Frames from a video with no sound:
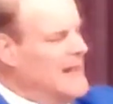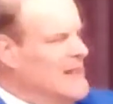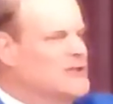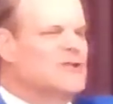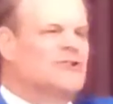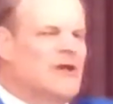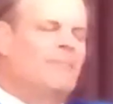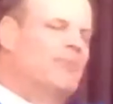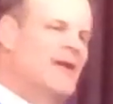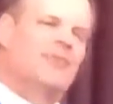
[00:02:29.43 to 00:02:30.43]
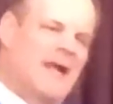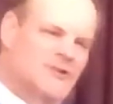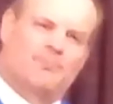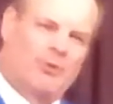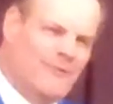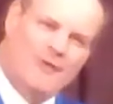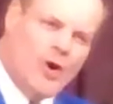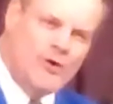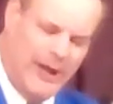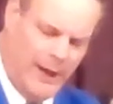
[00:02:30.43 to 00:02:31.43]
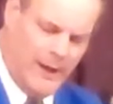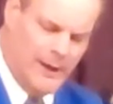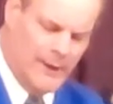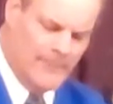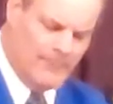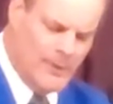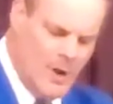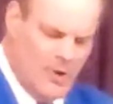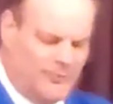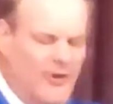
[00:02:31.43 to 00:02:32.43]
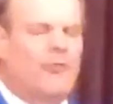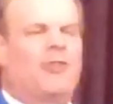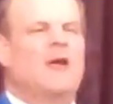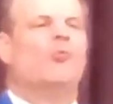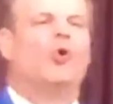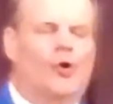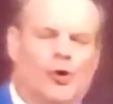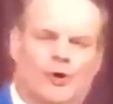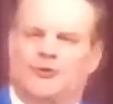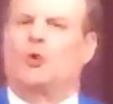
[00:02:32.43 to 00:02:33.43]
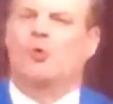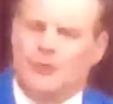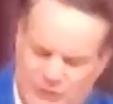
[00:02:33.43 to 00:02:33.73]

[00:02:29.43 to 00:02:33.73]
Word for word: into something that's perverted. Filthy words or